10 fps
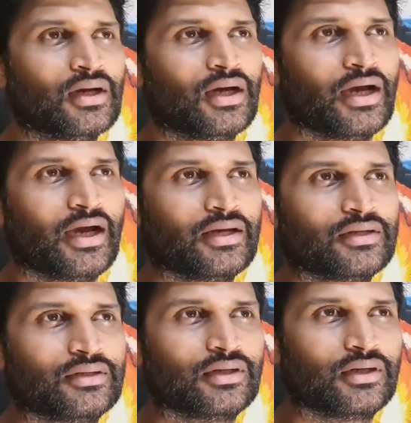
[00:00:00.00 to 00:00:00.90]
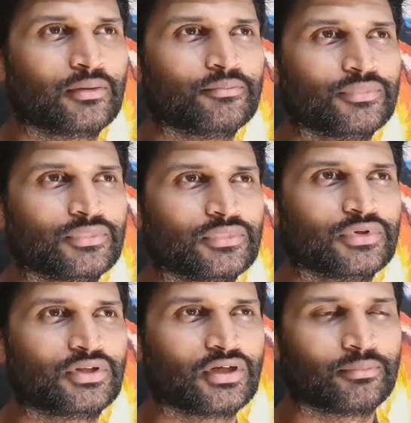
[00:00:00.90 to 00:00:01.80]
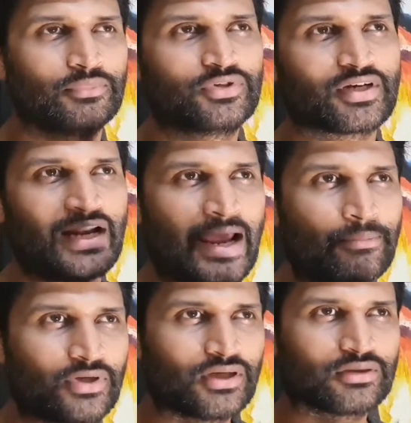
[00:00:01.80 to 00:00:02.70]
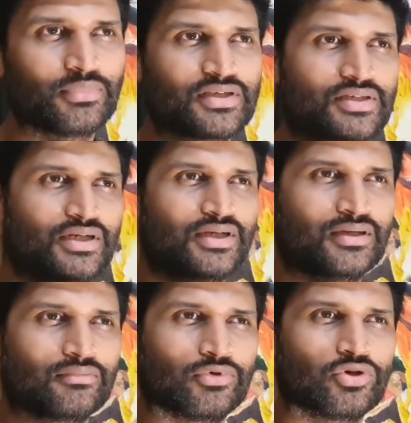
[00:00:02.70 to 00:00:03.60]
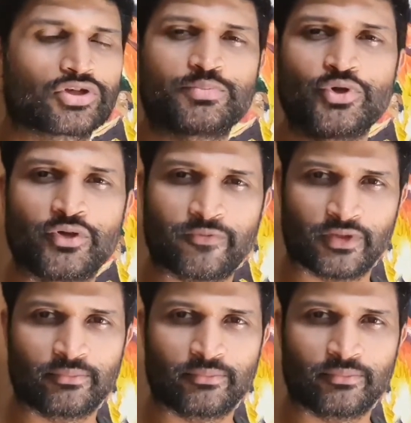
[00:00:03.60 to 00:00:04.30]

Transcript: And the rammed earth basically looks beautiful.